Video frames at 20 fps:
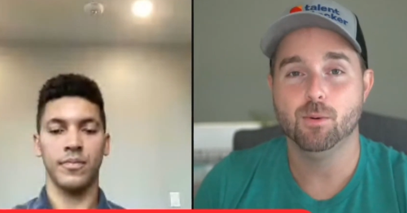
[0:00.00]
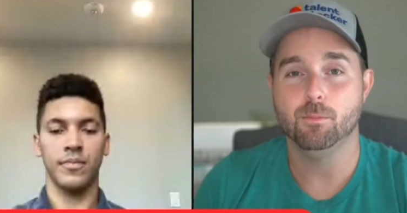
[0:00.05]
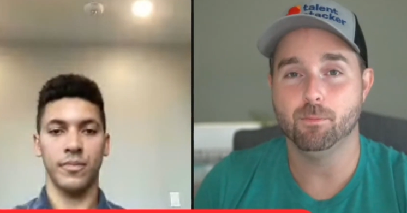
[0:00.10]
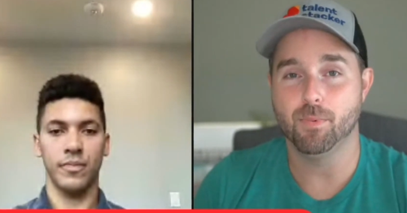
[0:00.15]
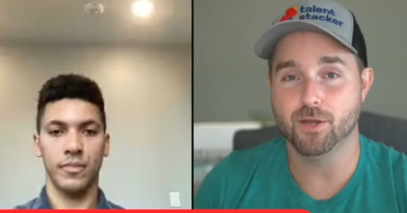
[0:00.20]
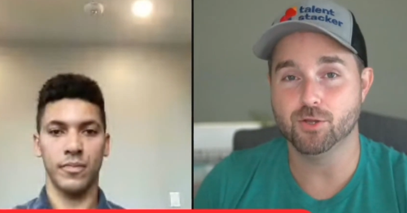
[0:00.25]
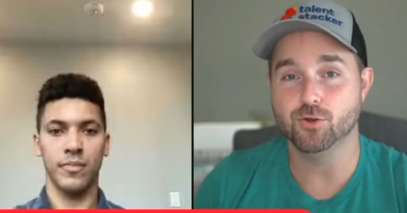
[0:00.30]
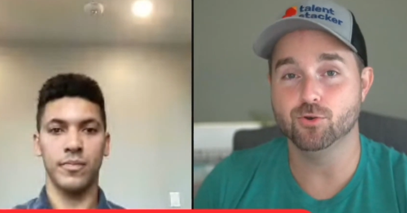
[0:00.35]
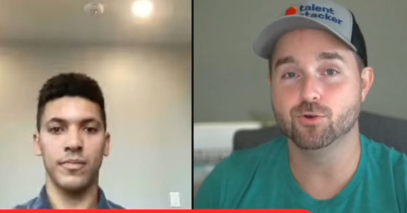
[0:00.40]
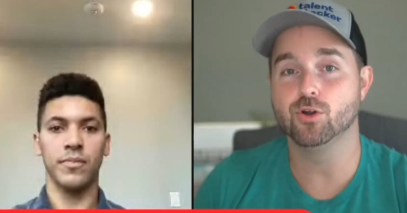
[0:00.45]

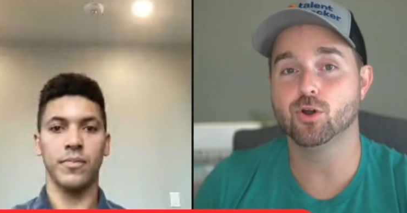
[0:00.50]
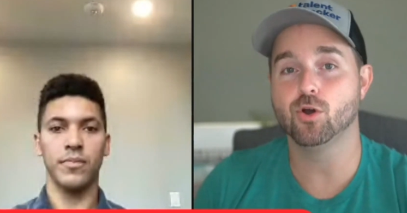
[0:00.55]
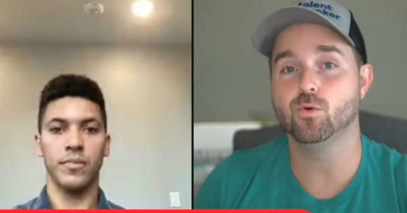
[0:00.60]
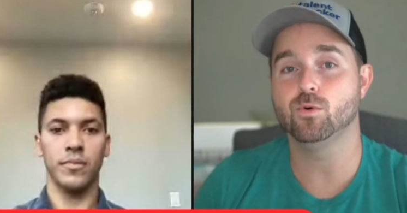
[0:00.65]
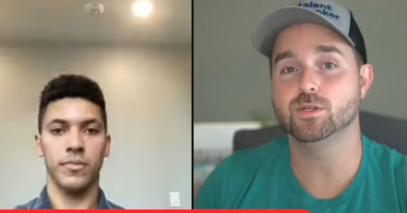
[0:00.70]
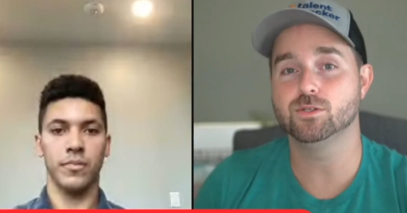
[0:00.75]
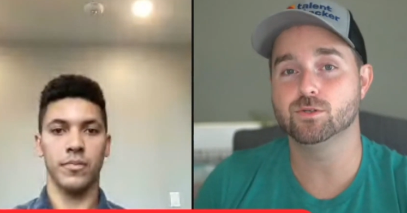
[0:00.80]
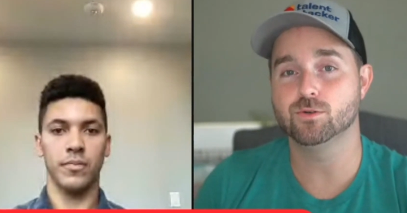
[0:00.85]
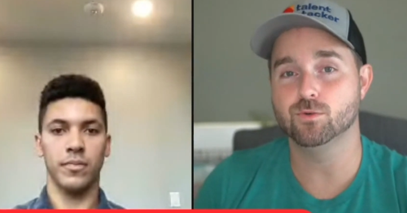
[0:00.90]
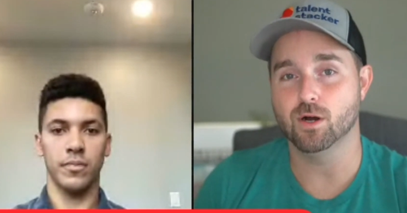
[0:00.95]
Speaker 1: but you're going
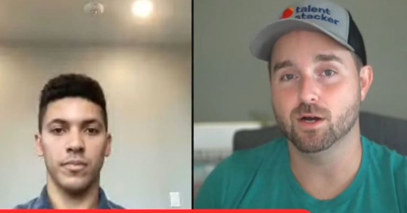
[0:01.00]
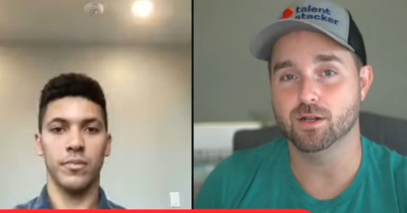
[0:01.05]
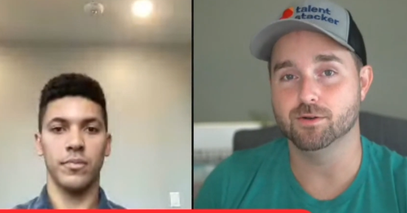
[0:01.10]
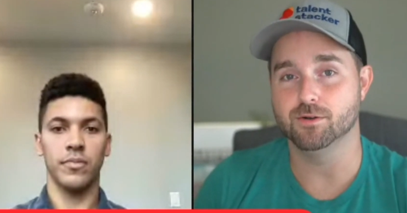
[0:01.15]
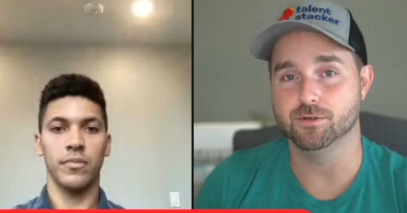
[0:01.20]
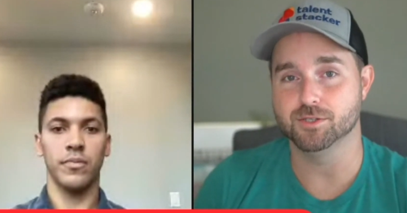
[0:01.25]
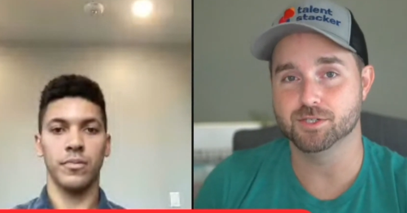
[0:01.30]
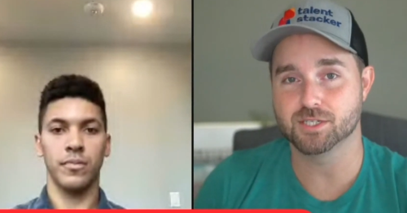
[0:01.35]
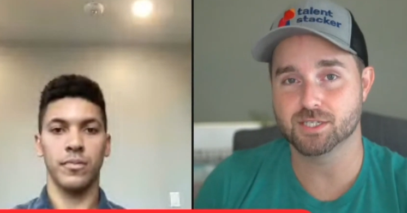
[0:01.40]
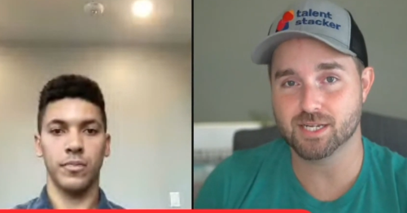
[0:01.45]
to
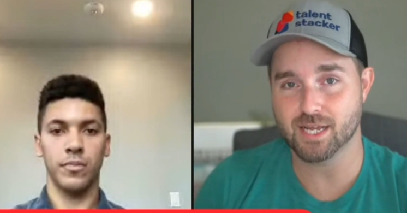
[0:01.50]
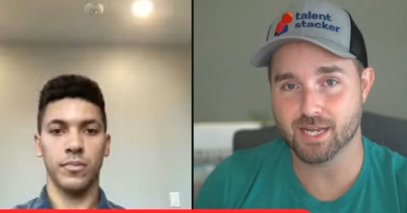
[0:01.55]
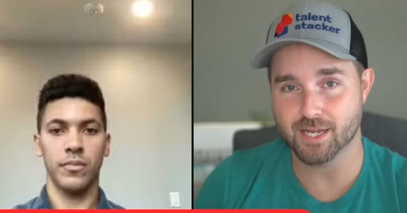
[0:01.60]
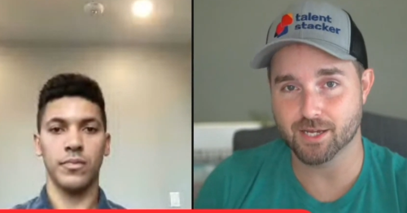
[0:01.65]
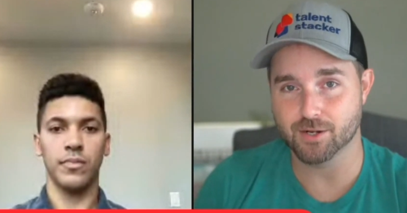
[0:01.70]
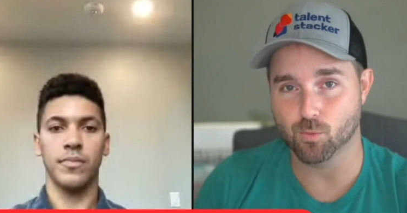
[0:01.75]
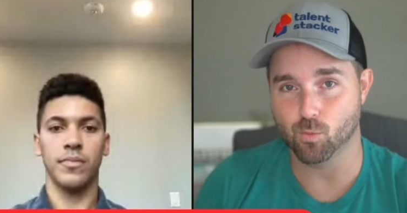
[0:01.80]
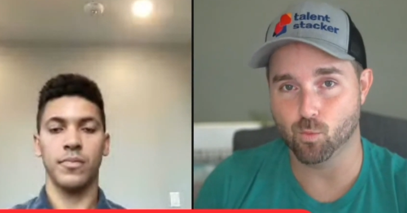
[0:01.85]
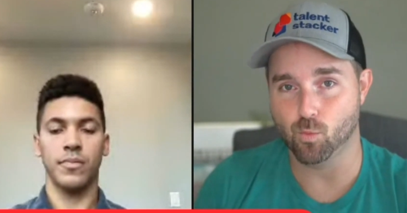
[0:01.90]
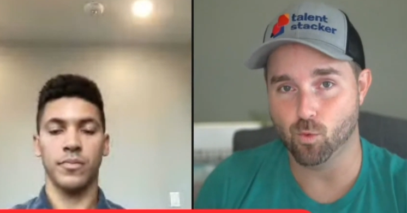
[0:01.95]
understand
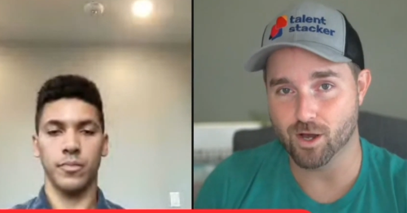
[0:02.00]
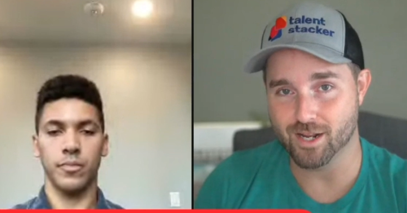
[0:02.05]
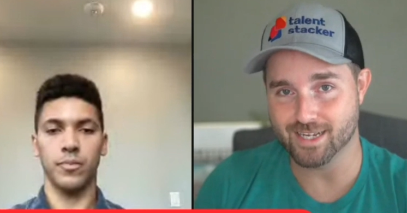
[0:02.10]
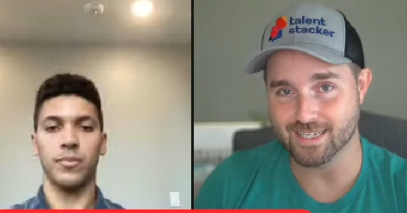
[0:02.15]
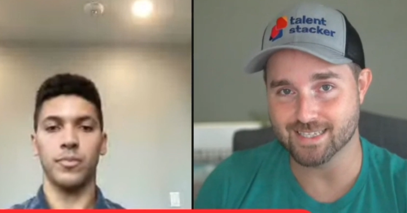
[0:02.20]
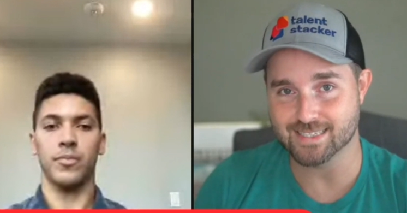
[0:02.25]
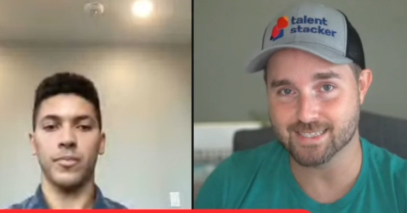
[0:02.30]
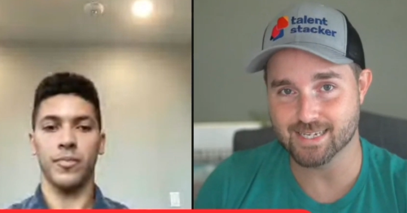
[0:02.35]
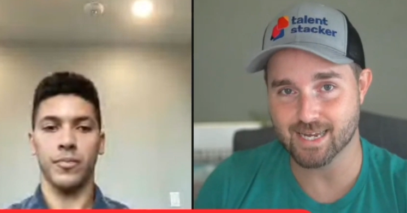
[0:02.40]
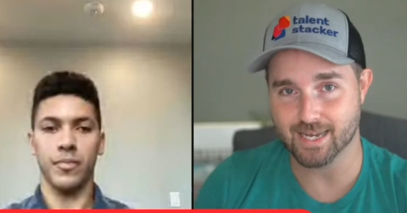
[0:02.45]
what it
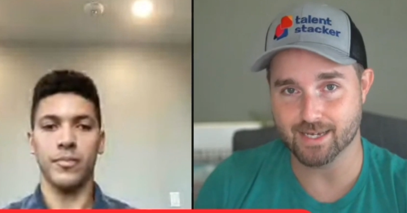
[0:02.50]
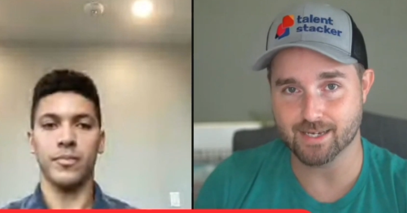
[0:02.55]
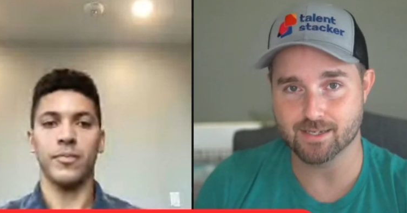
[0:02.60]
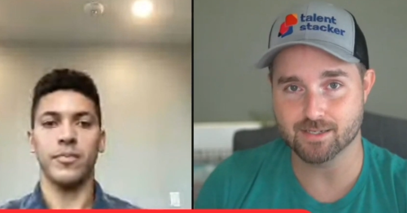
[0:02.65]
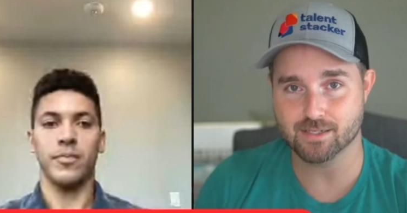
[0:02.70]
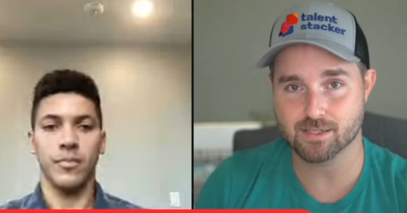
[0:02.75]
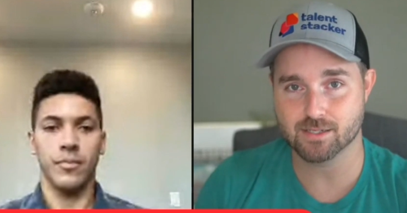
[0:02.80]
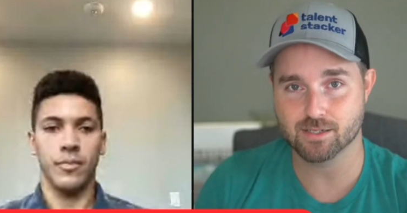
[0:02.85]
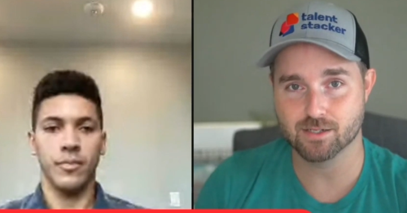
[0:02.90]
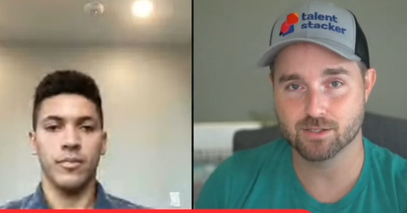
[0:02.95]
takes